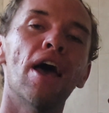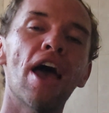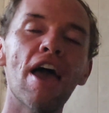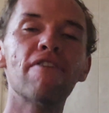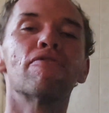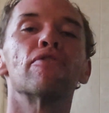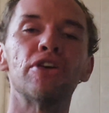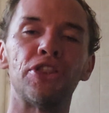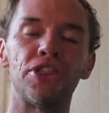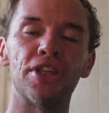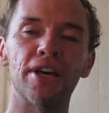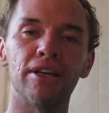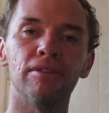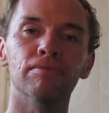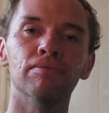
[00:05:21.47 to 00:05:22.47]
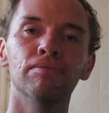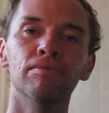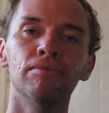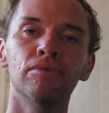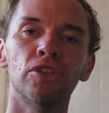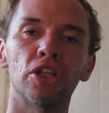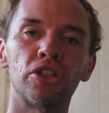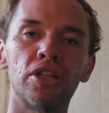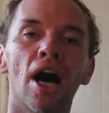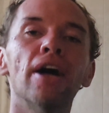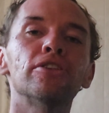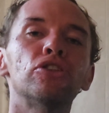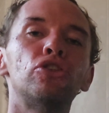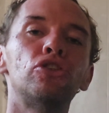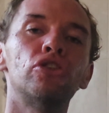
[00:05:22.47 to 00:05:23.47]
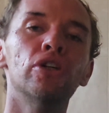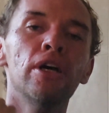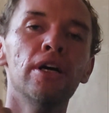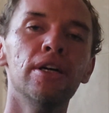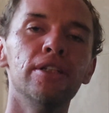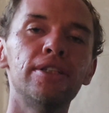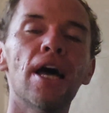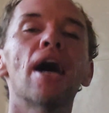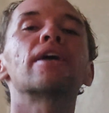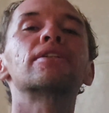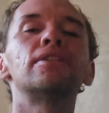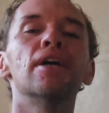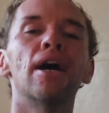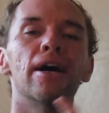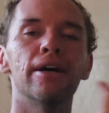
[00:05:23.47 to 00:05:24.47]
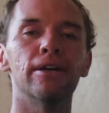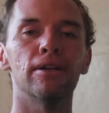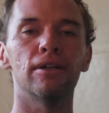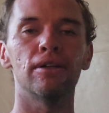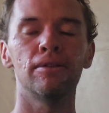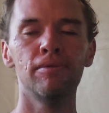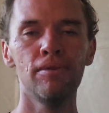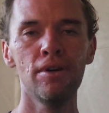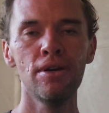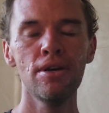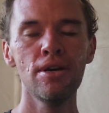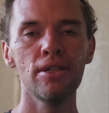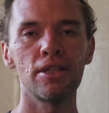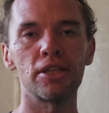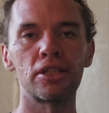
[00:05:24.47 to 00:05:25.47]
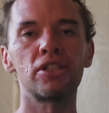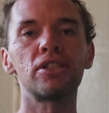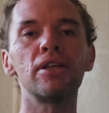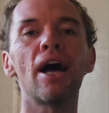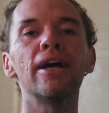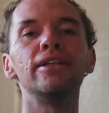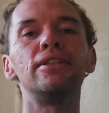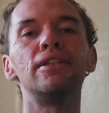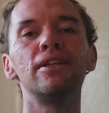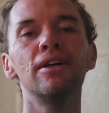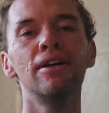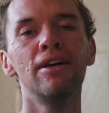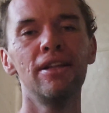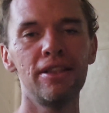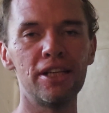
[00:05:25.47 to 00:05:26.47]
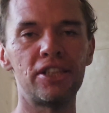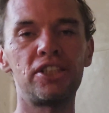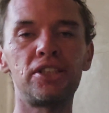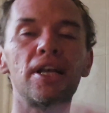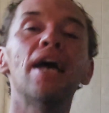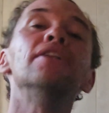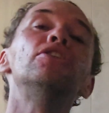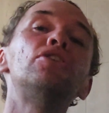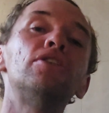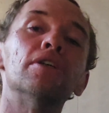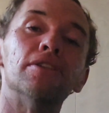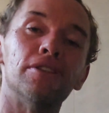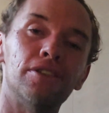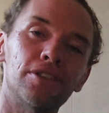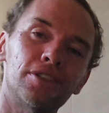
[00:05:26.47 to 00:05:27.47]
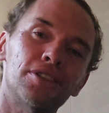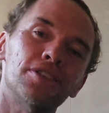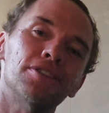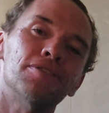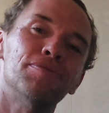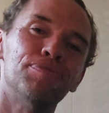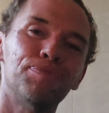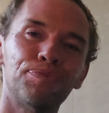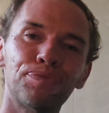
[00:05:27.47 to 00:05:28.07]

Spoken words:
everything, the touch, tactile, the sight, the senses,